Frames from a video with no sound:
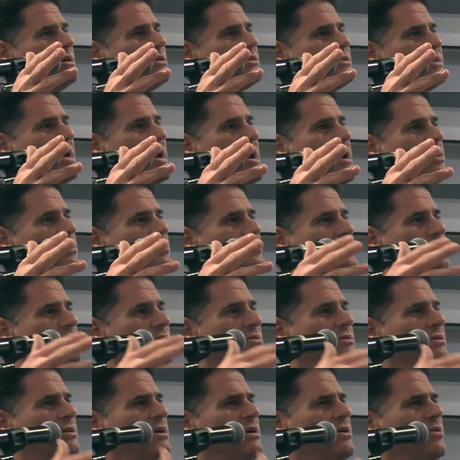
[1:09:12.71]
and towns,
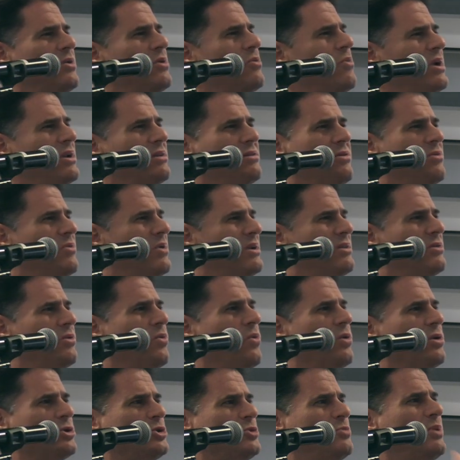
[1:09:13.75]
and we went into one of the
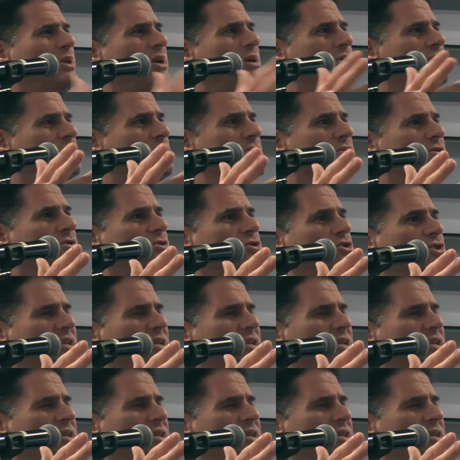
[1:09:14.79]
worst places,